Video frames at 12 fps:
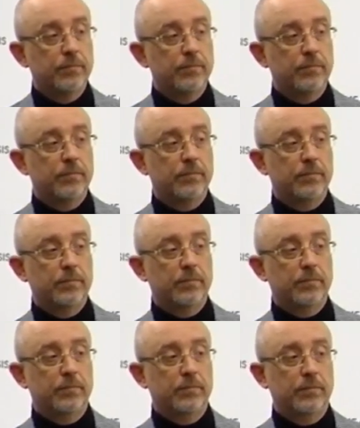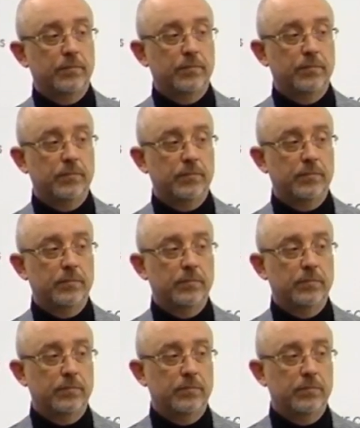
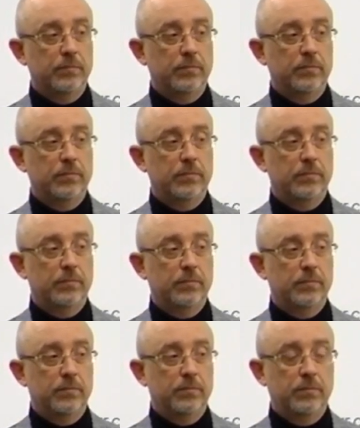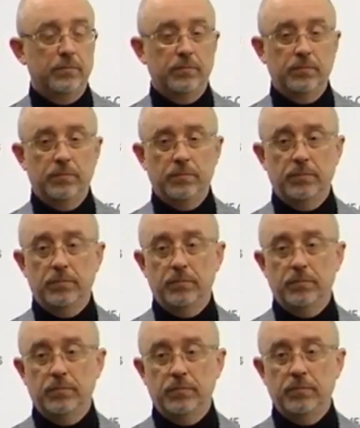
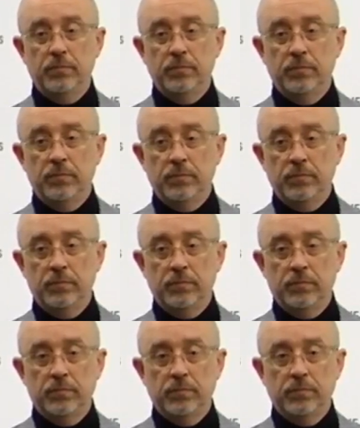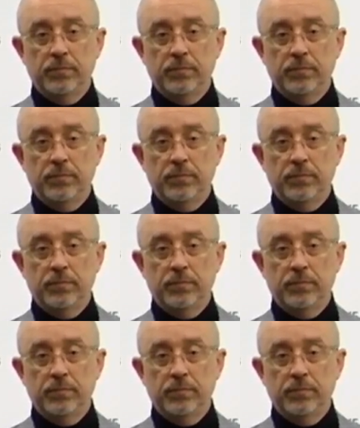The person shown says nothing.